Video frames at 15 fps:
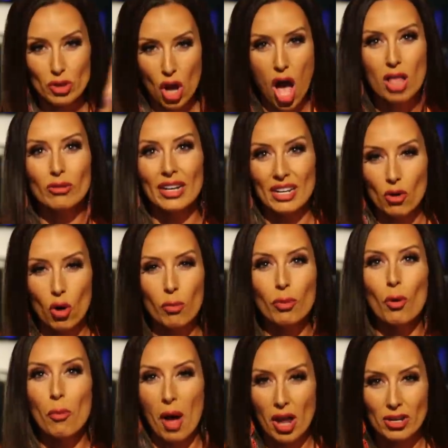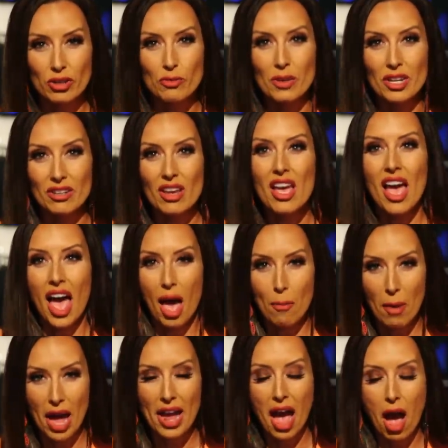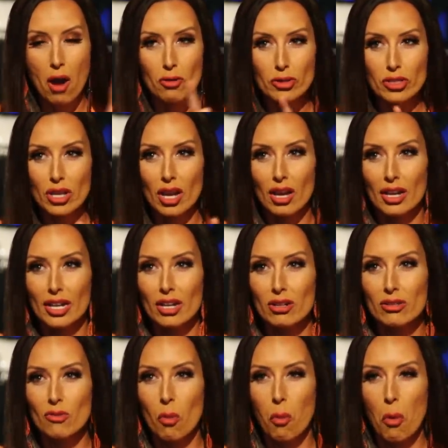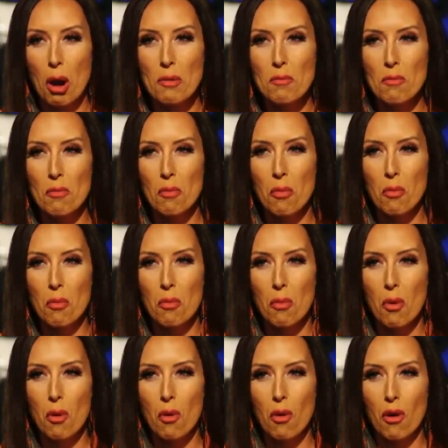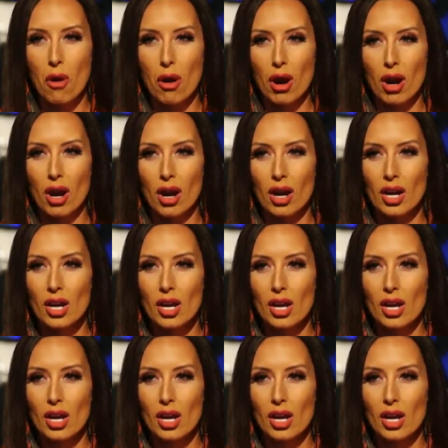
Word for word: tolerate corporal punishment at my house. Uh, here's one more.